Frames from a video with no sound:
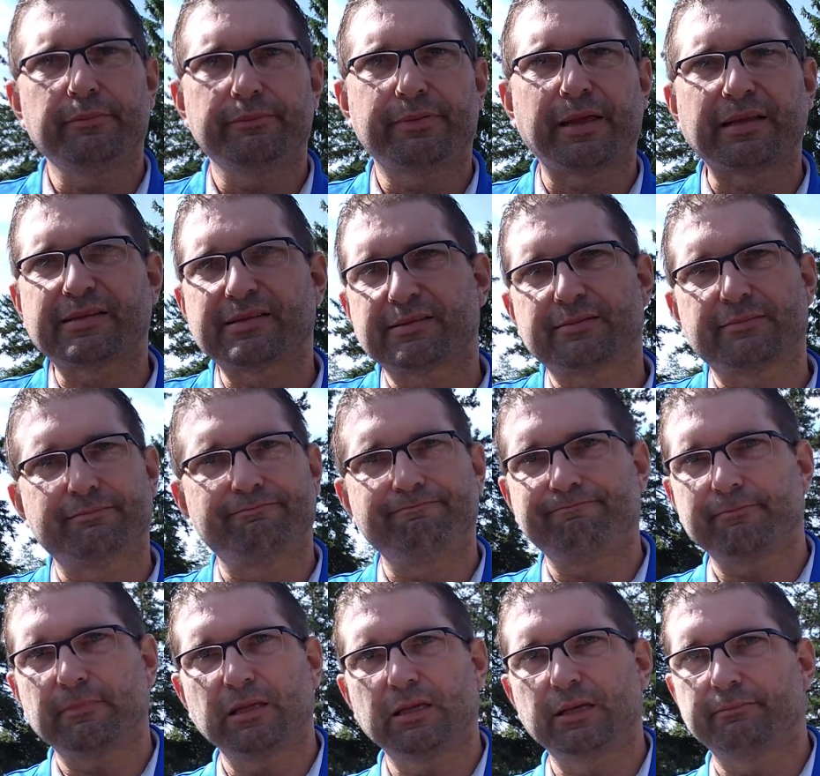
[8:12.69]
that's
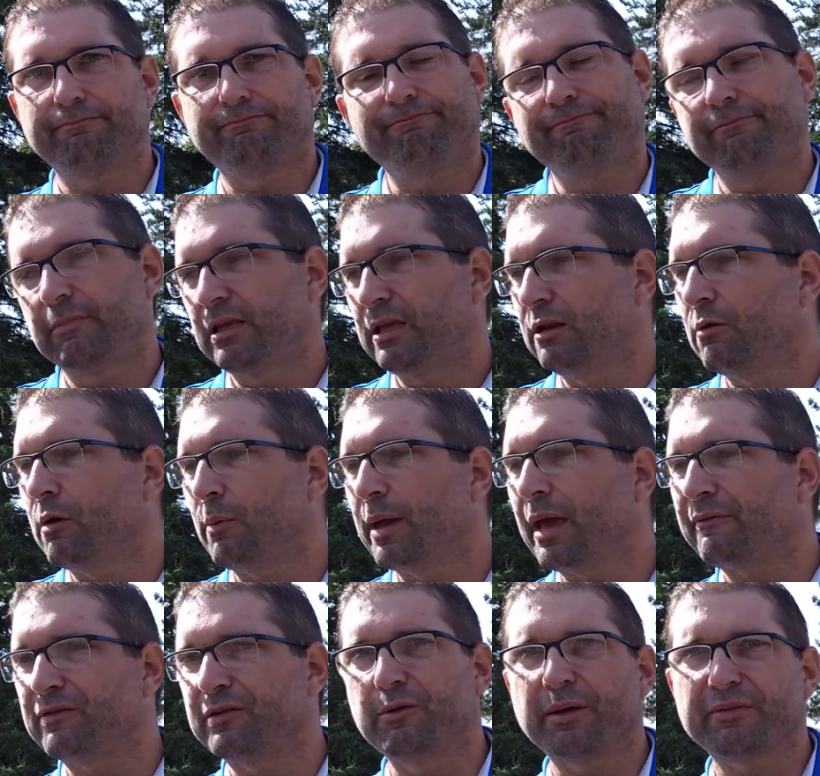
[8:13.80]
what we
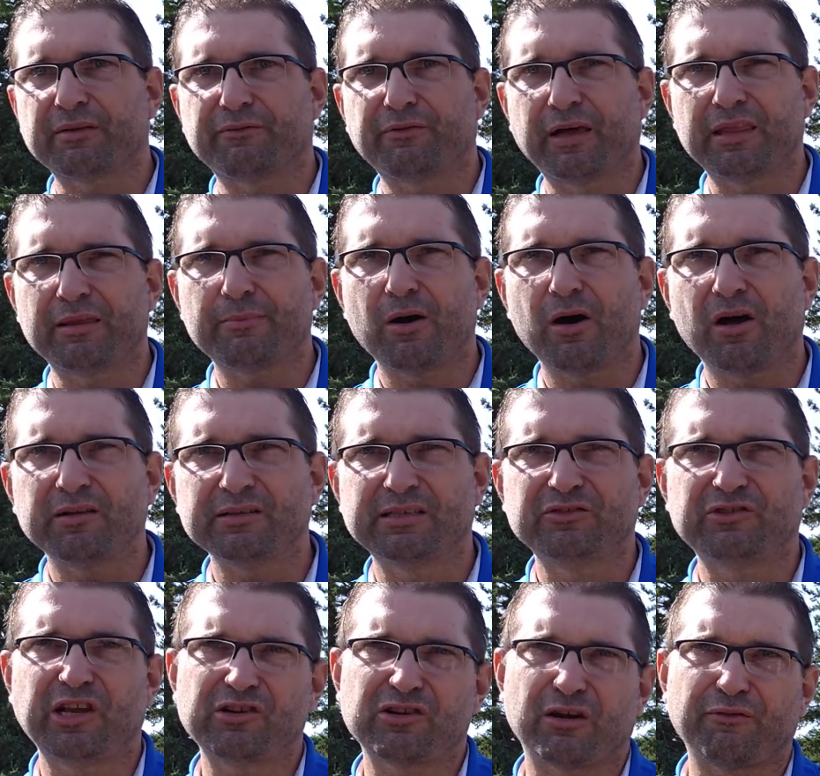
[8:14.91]
have to do. We have to flight the balls and
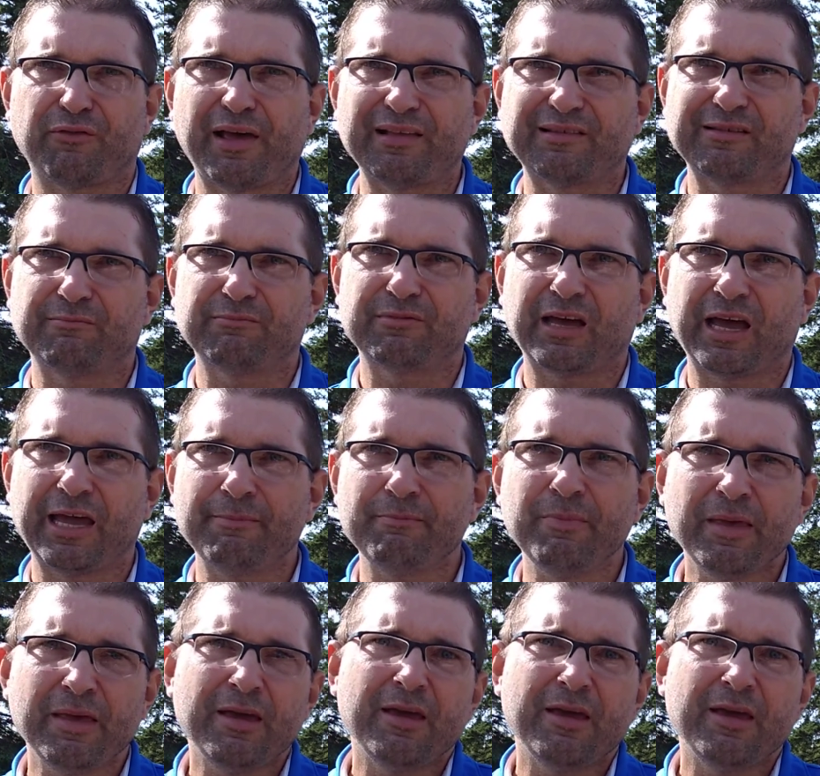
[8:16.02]
change our flight sometime.